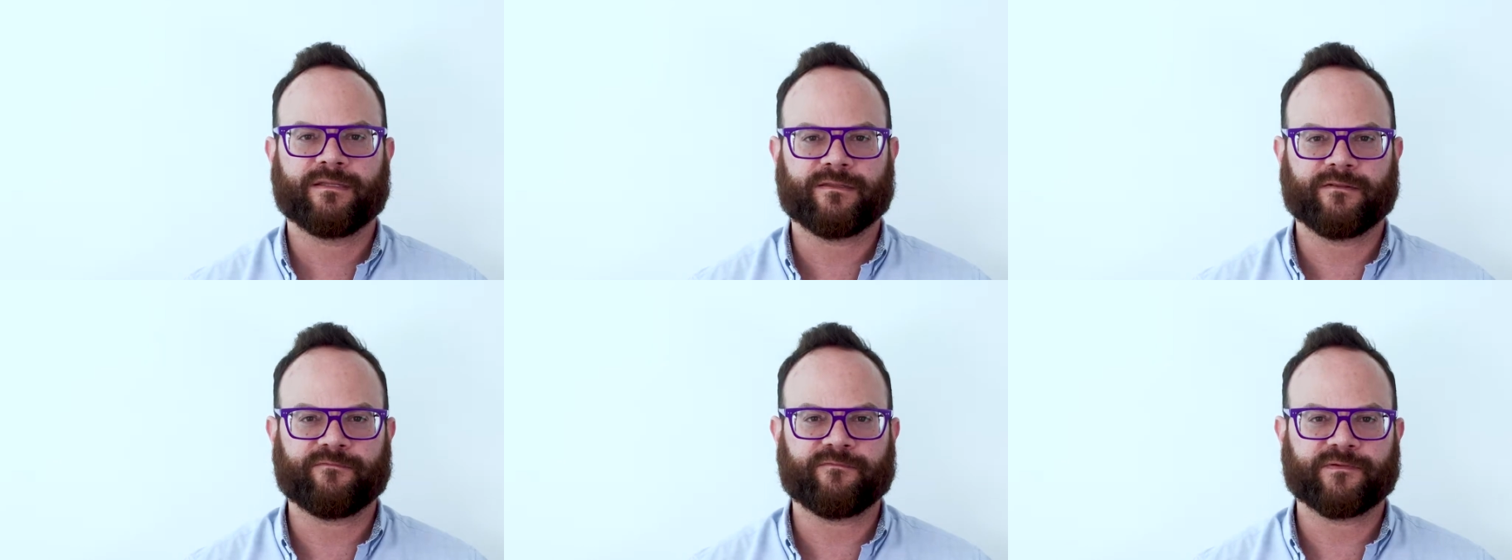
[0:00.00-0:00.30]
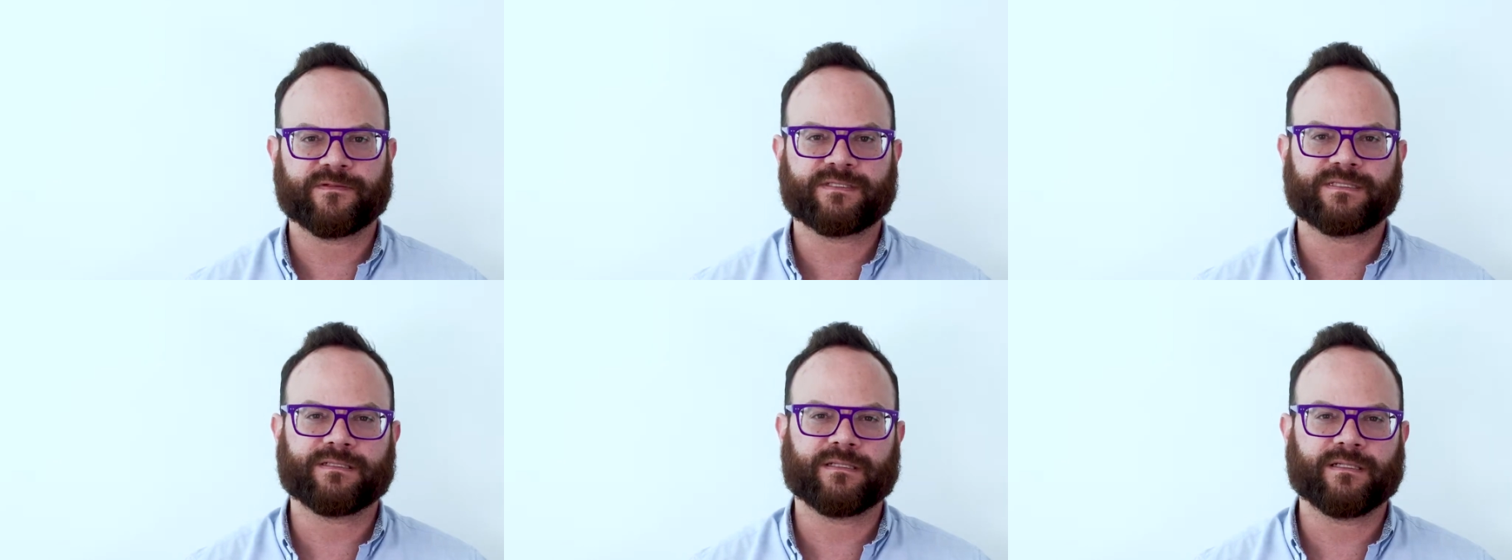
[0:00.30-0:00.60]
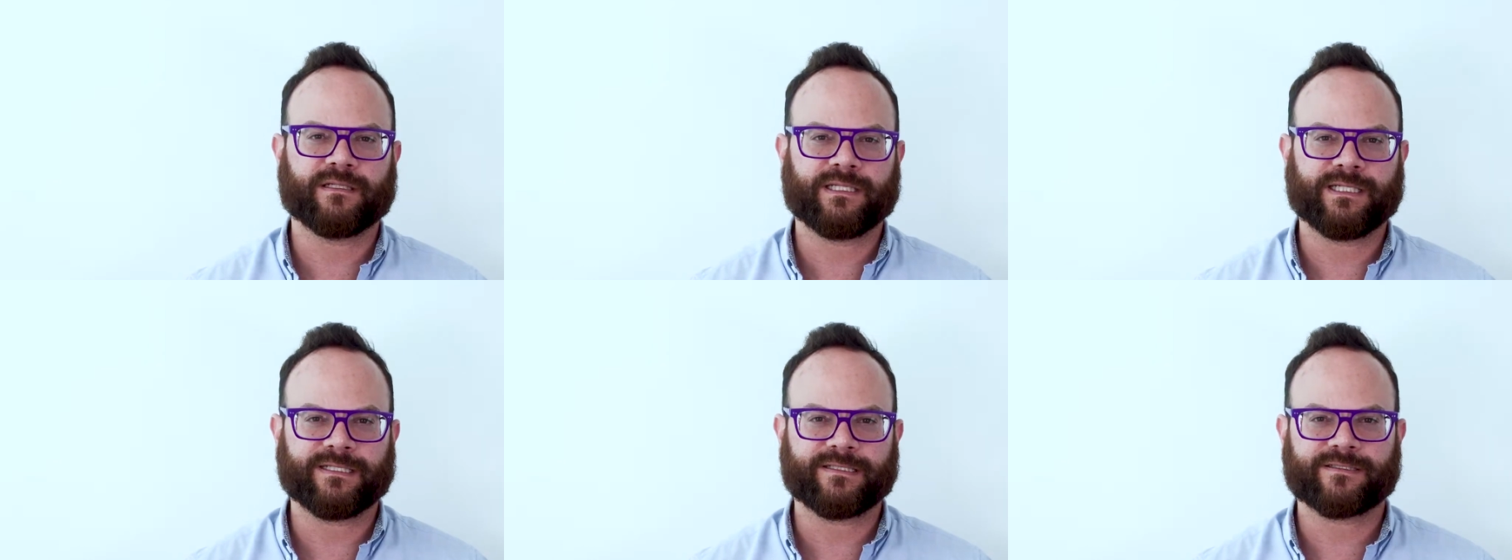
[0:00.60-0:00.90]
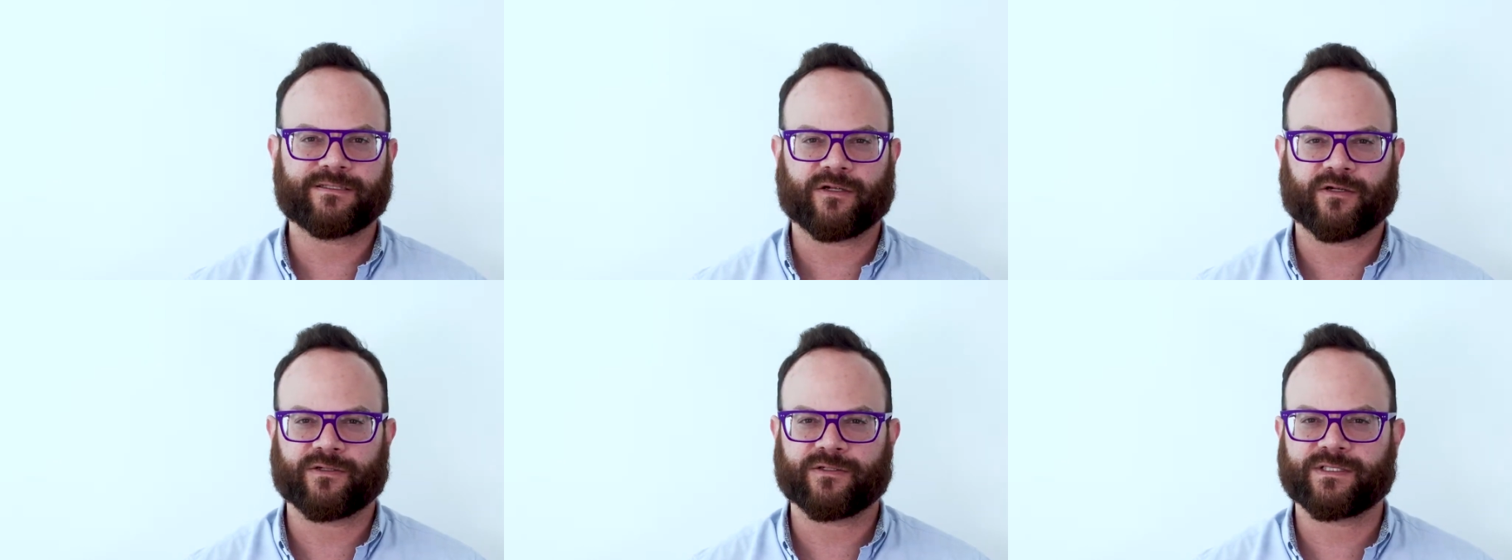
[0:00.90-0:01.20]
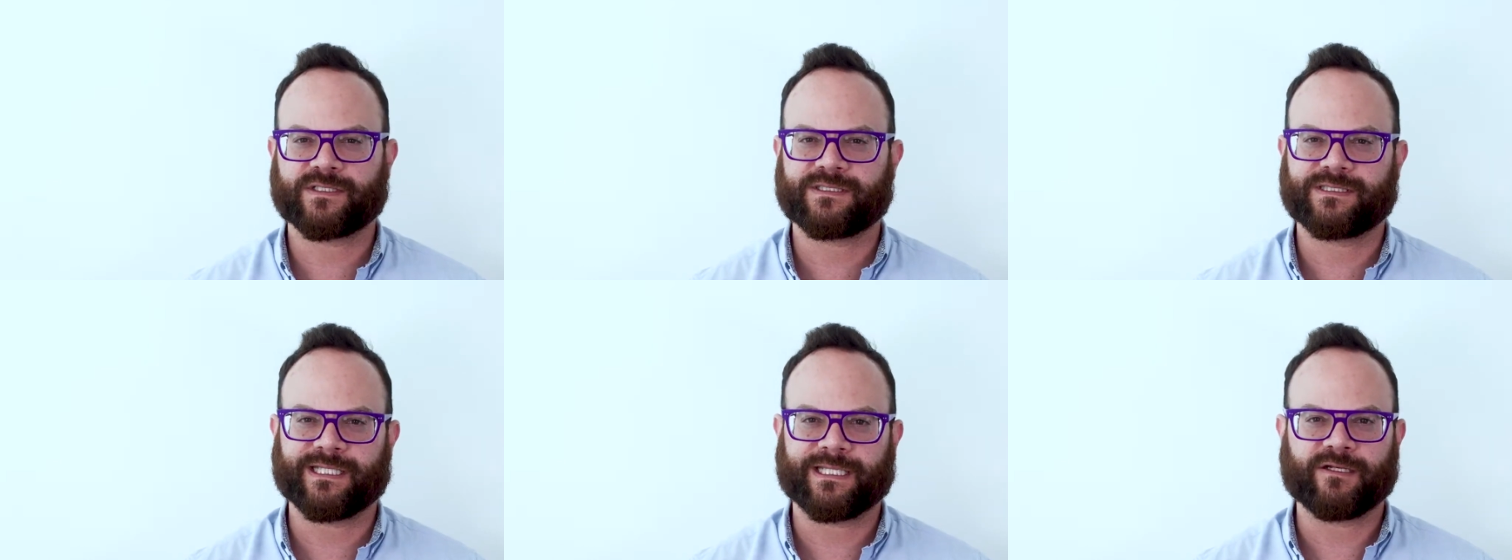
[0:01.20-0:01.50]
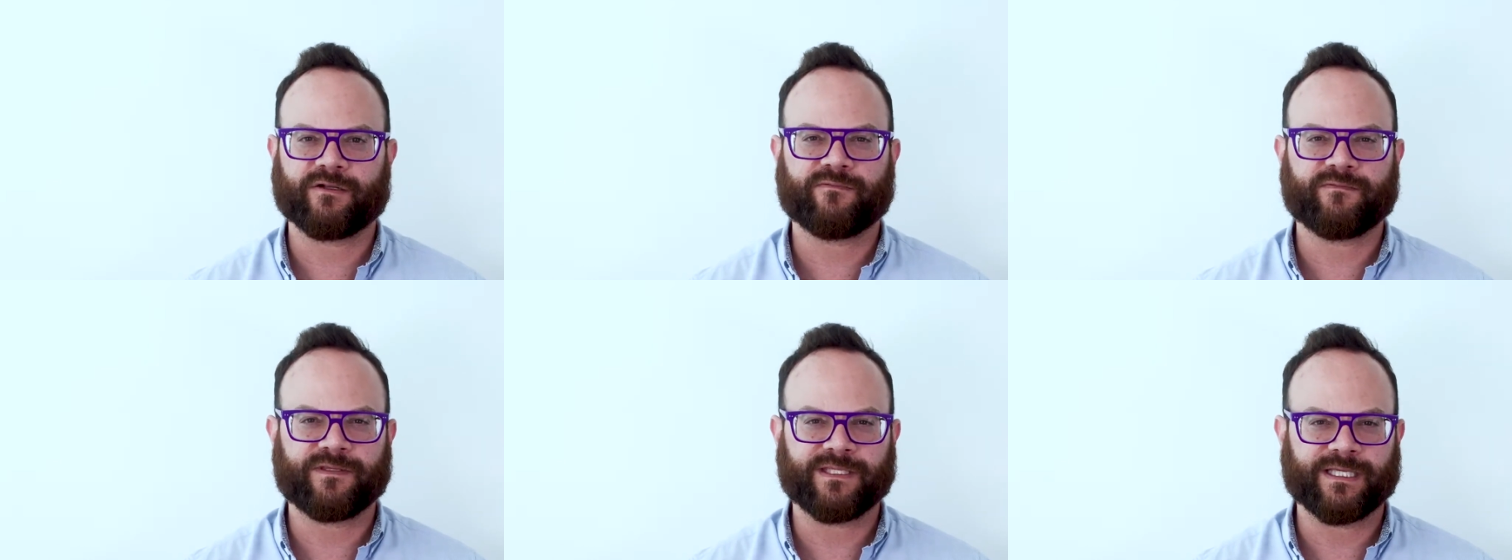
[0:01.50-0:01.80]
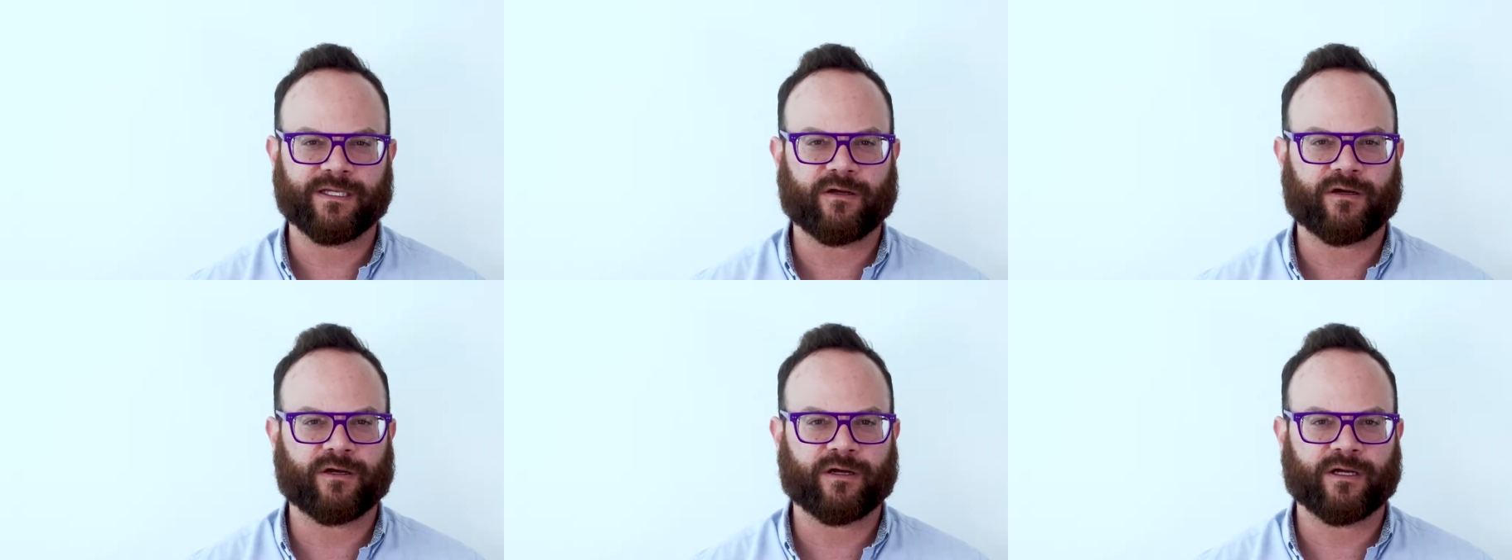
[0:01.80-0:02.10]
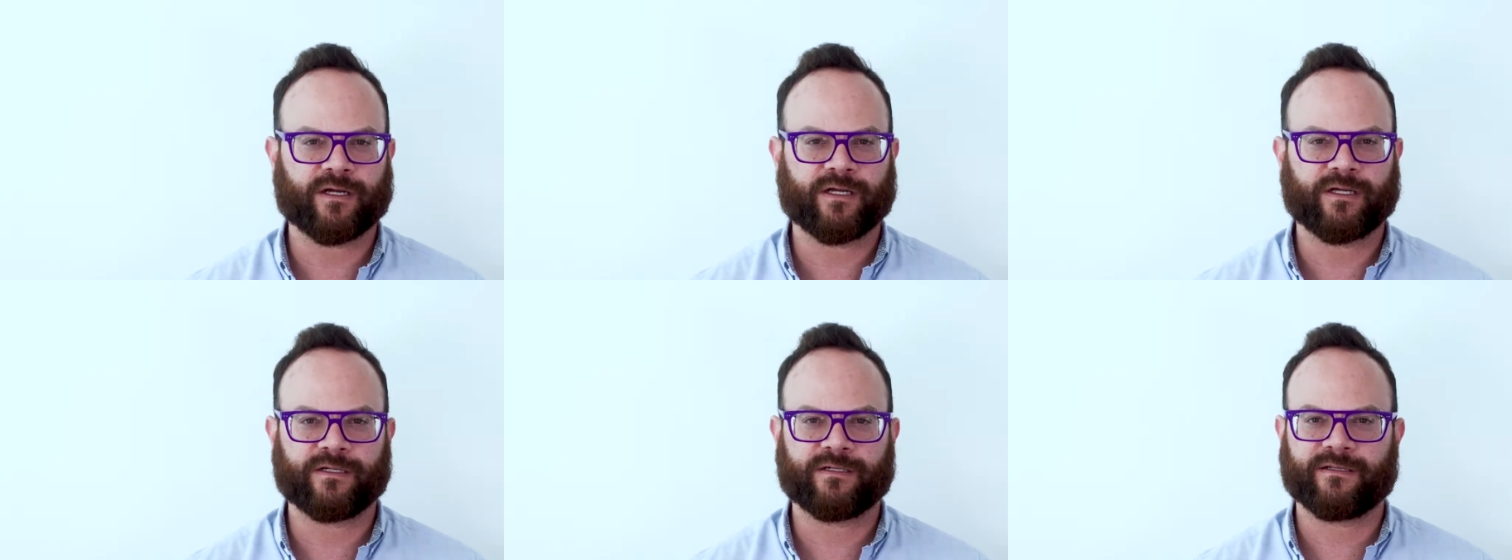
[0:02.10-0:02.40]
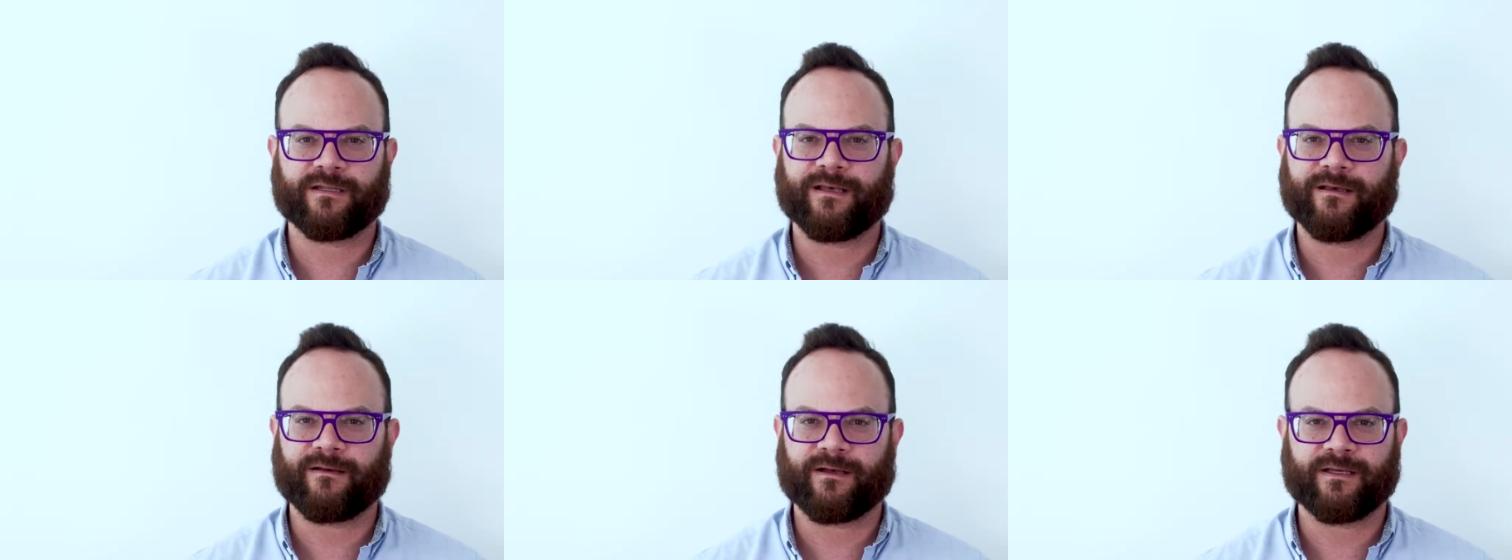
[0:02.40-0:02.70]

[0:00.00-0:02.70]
The facilities are state of the art